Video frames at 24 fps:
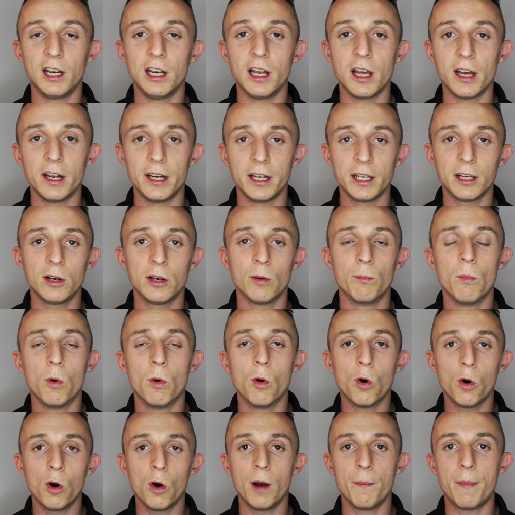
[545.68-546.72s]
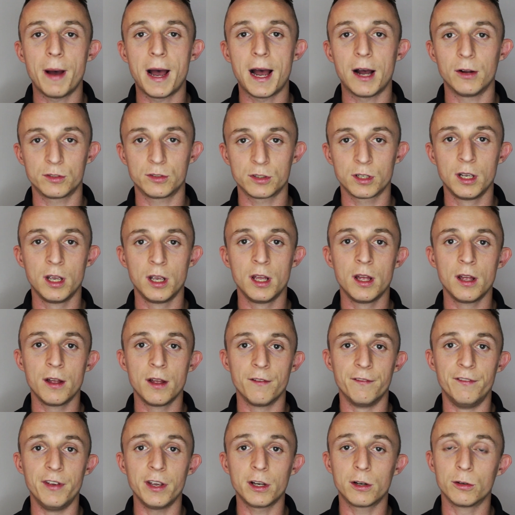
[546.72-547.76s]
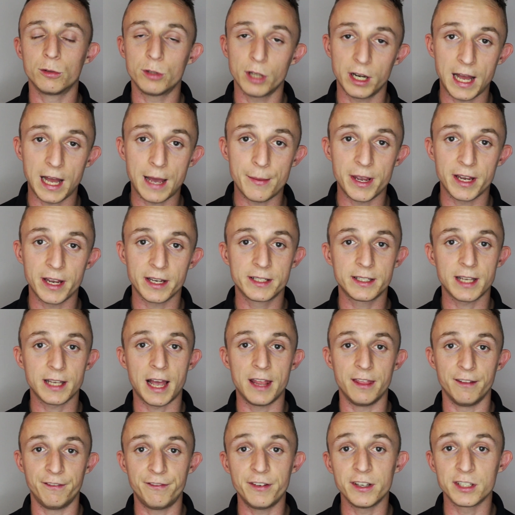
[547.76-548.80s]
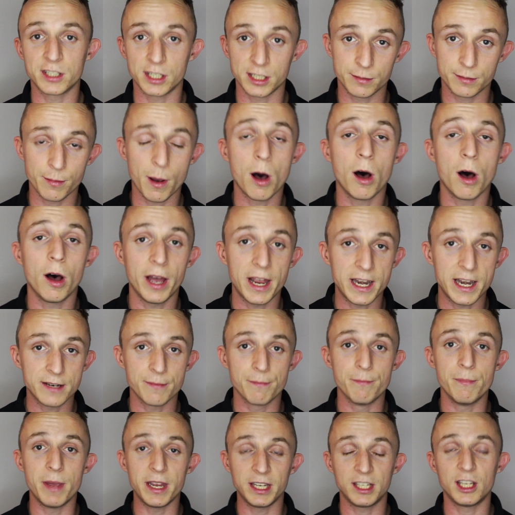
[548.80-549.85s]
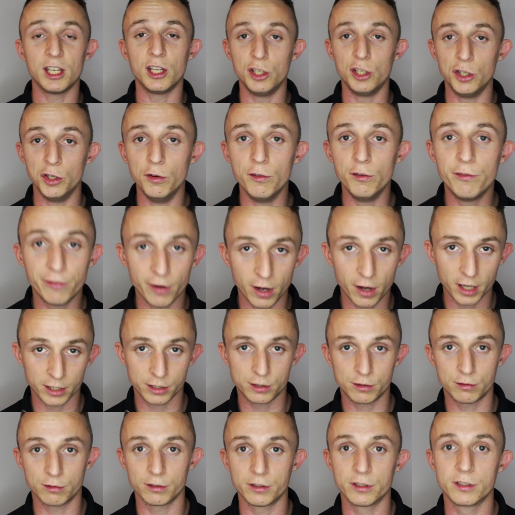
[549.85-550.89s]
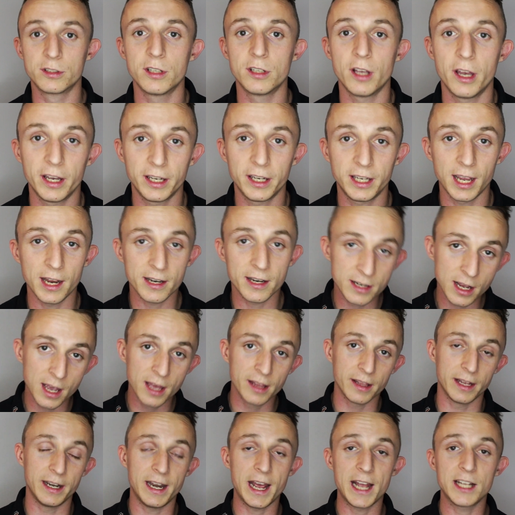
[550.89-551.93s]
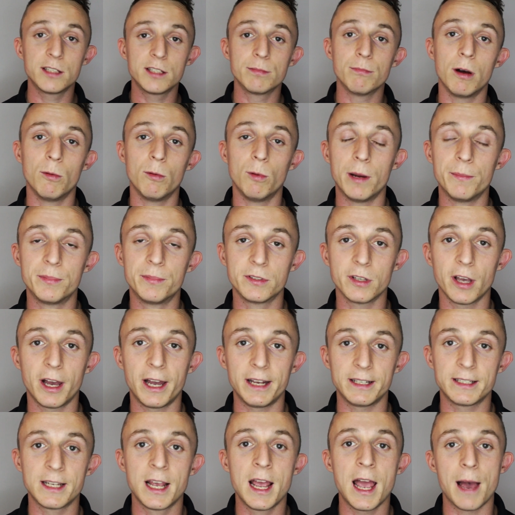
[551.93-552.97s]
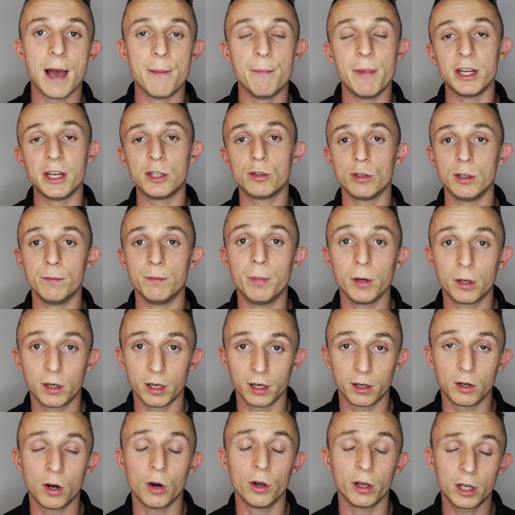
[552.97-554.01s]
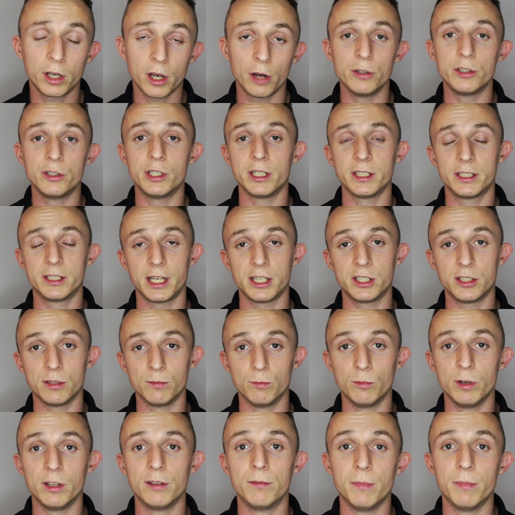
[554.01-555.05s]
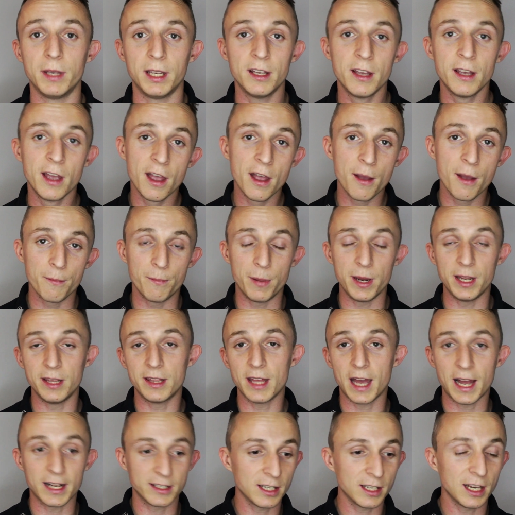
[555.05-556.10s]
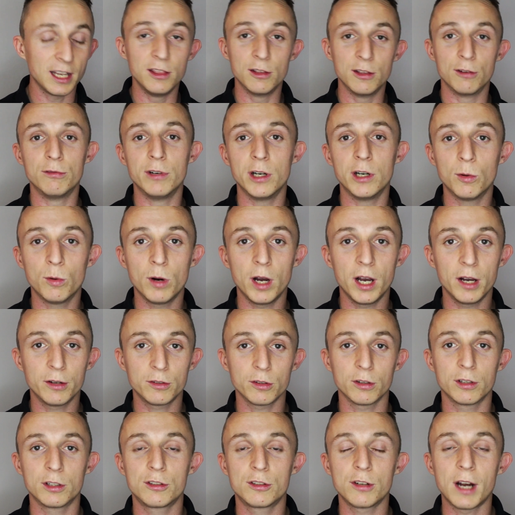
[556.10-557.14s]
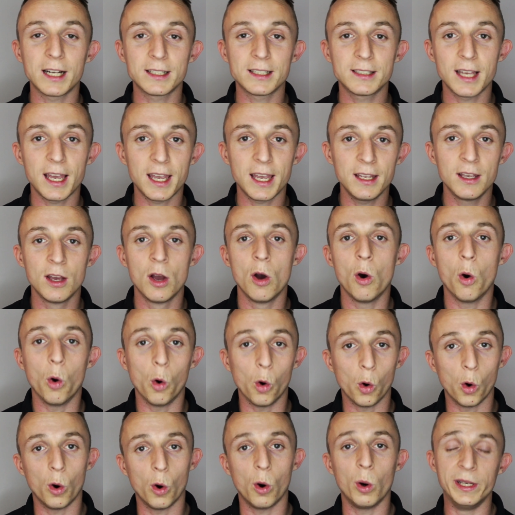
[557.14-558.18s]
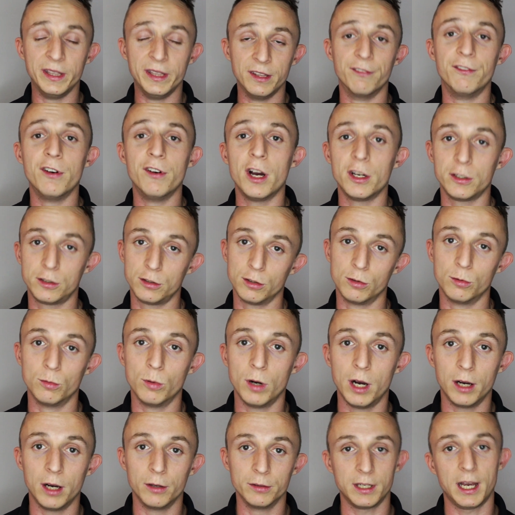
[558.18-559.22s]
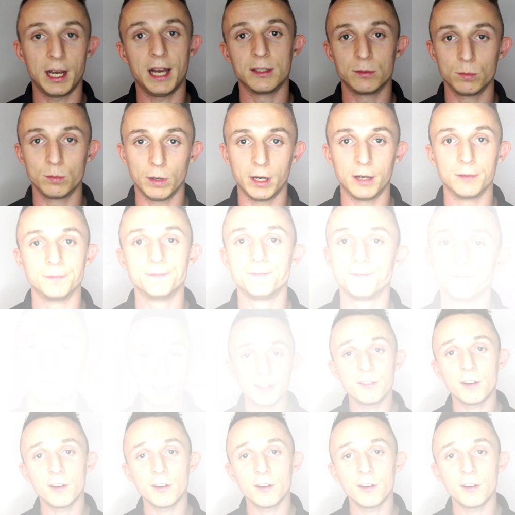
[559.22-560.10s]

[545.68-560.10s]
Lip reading: in learning more about vehicle dynamics and the physics behind making you faster on the circuit, then head to my website and make sure you book a coaching session with me, be that in the real world on a track day or in the virtual world as well. Thank